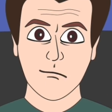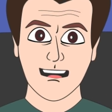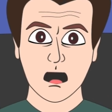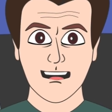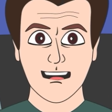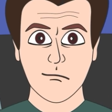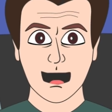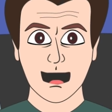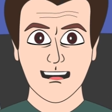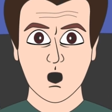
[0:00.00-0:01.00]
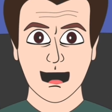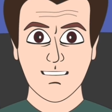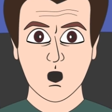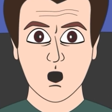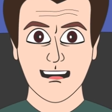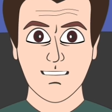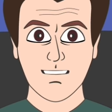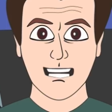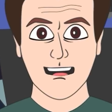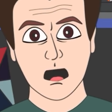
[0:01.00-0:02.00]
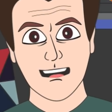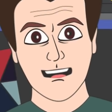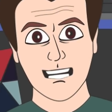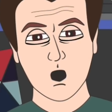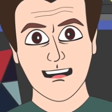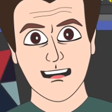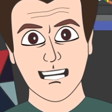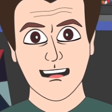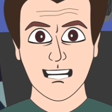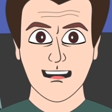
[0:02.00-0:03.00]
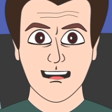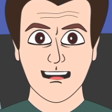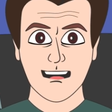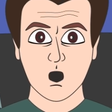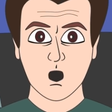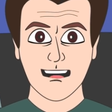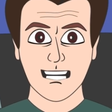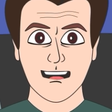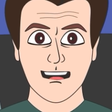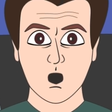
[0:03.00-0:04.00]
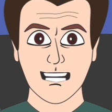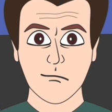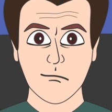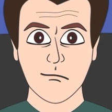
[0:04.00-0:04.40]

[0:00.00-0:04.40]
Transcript: Welcome back to the Philip DeFranco Show, and let's just jump into it.